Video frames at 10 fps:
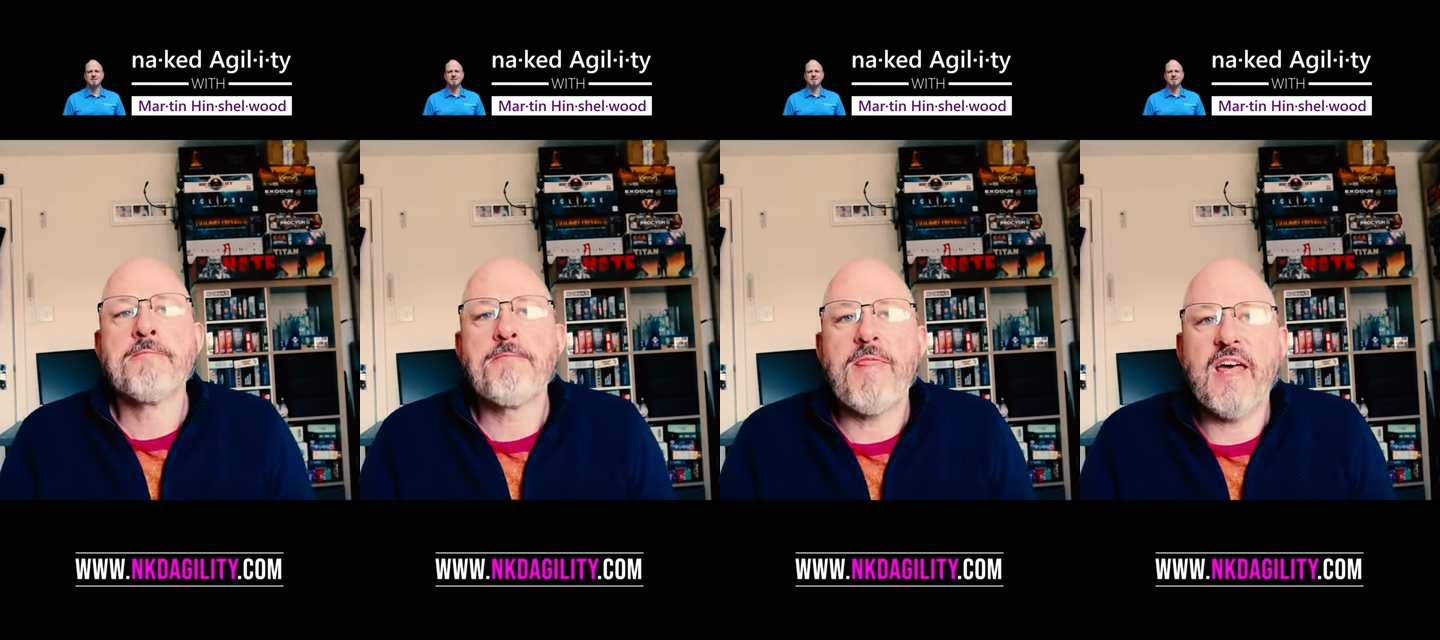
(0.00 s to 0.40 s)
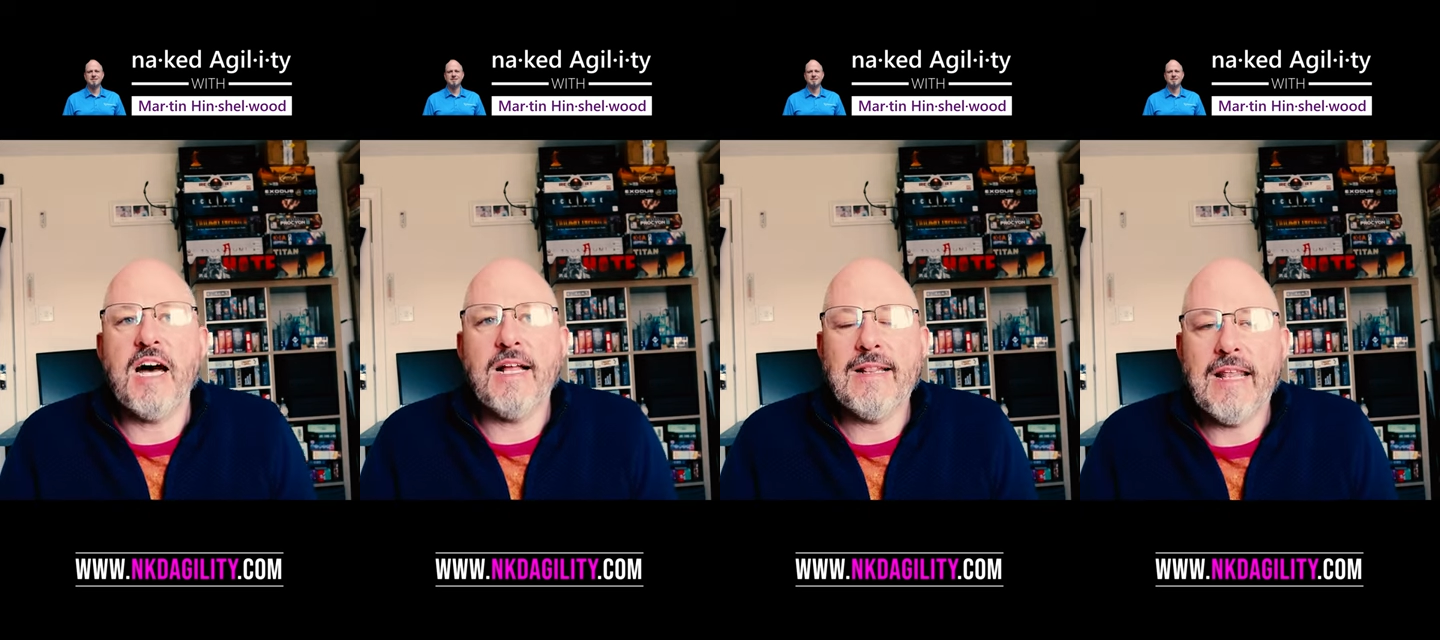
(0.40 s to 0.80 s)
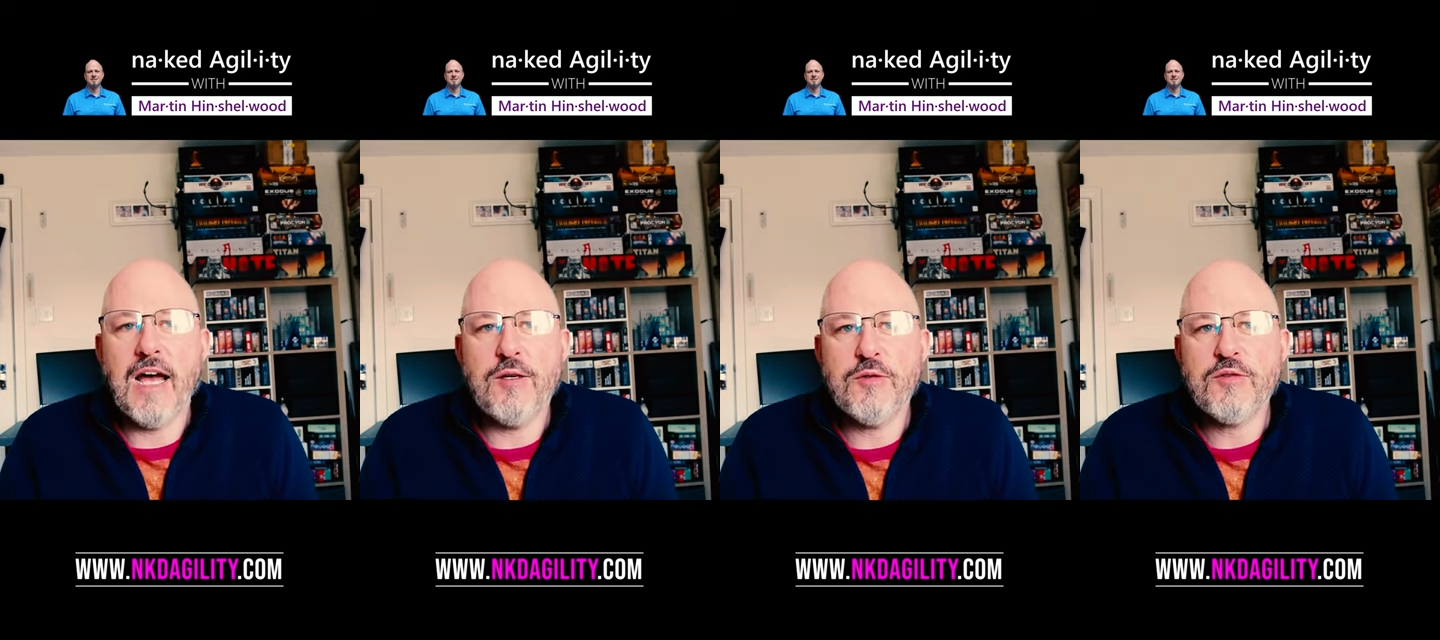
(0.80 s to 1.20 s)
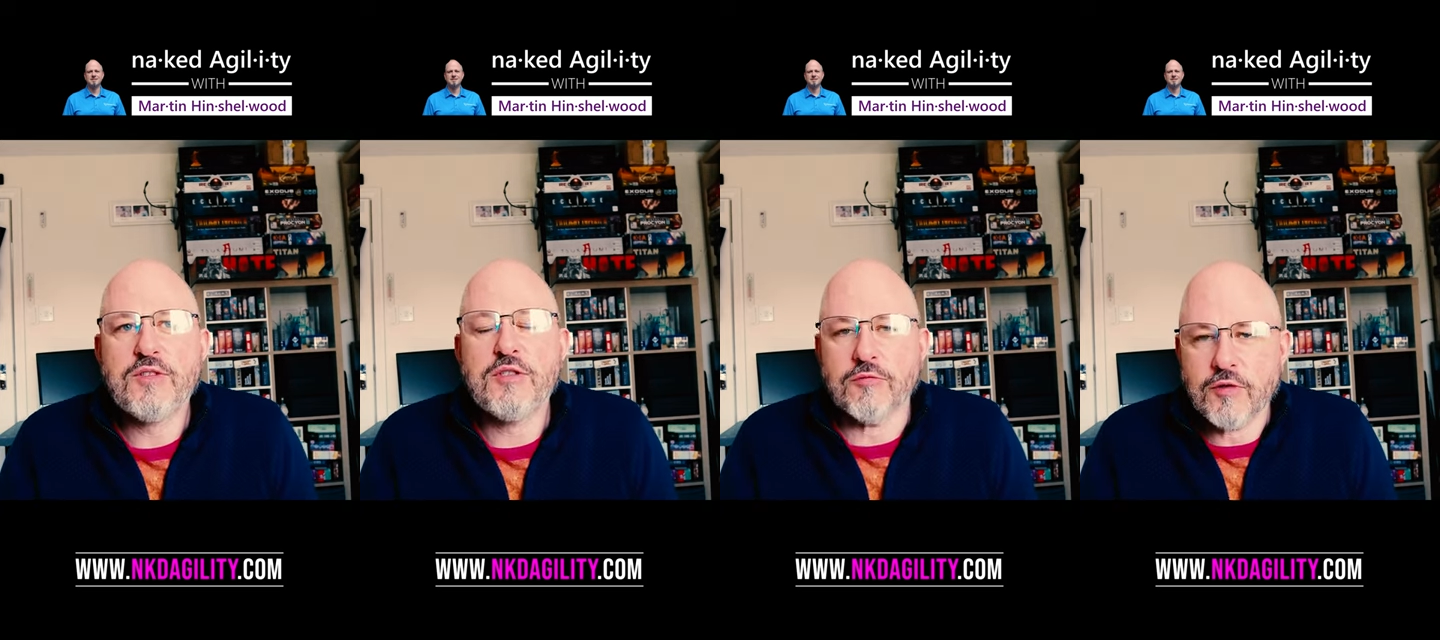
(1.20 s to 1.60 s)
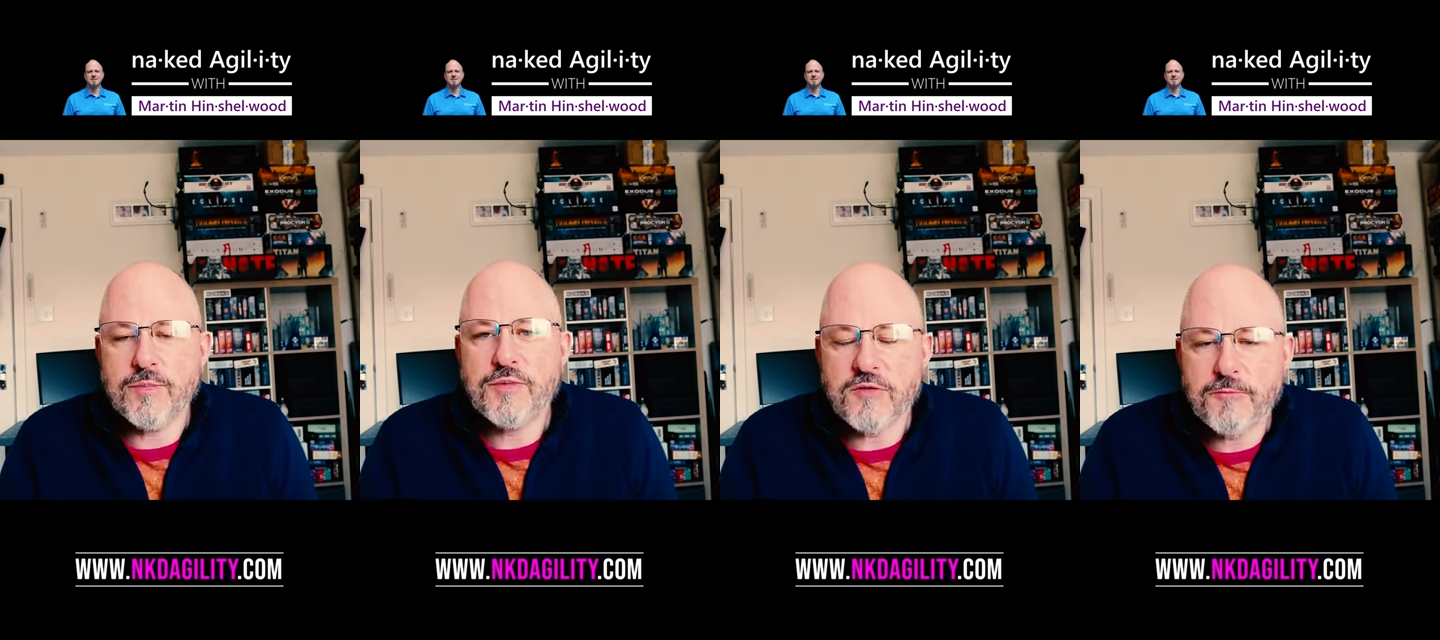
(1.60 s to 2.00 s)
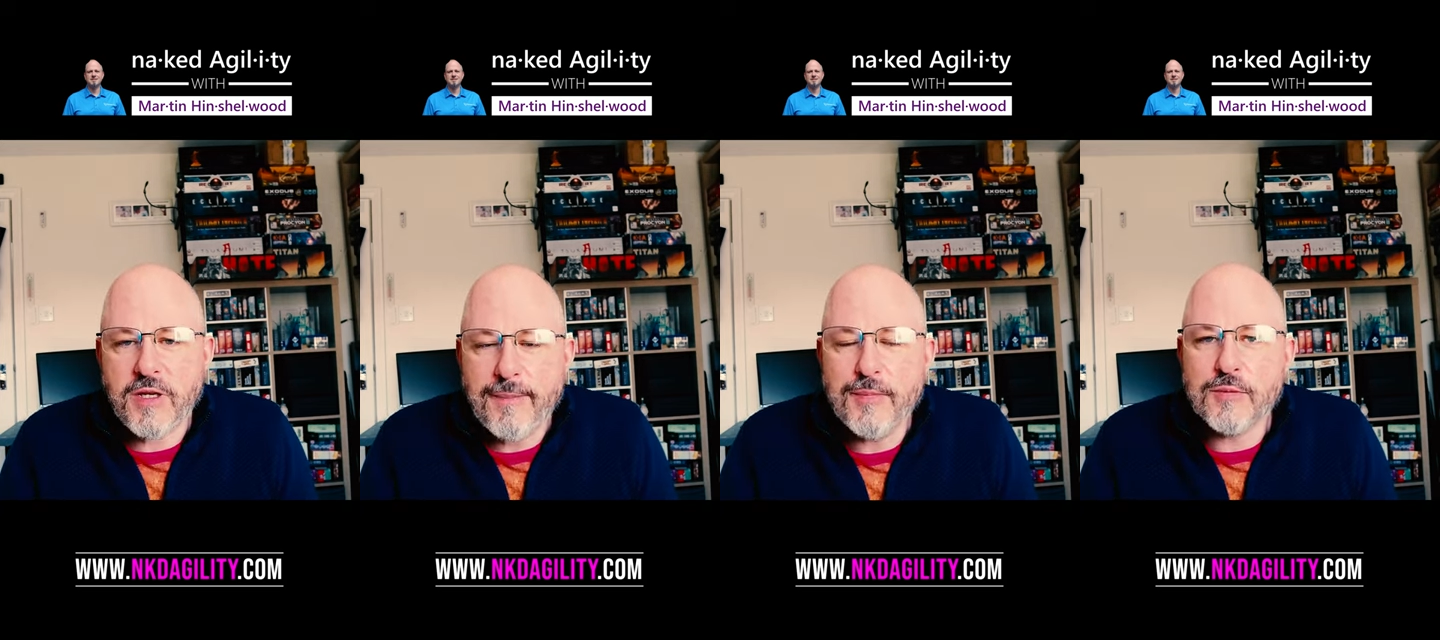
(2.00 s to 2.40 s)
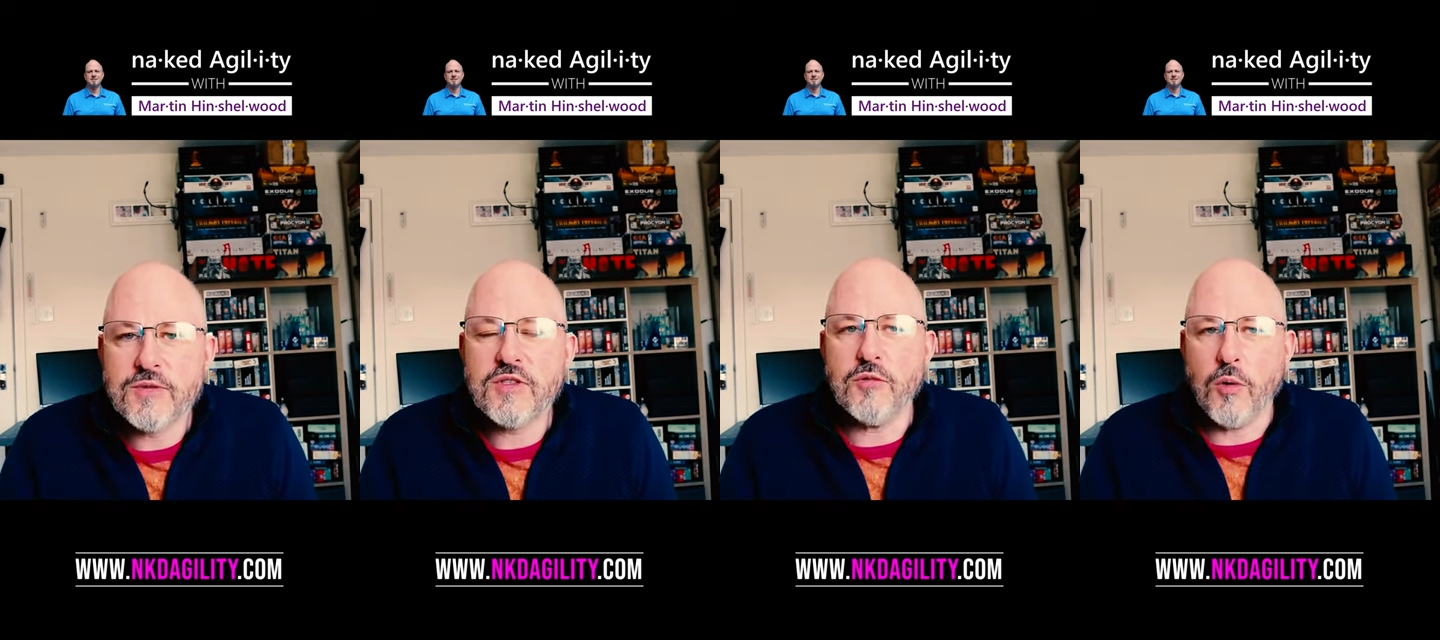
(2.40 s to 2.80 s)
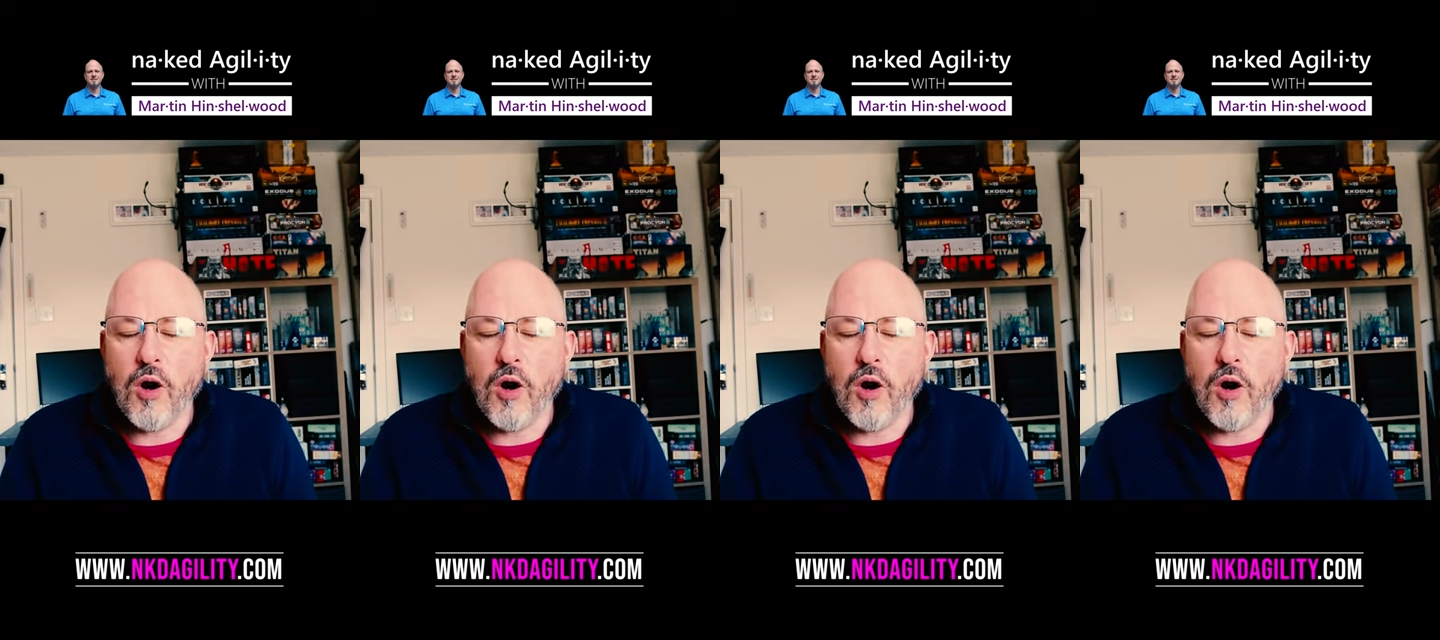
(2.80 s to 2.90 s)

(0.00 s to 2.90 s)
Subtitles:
that allows groups of people to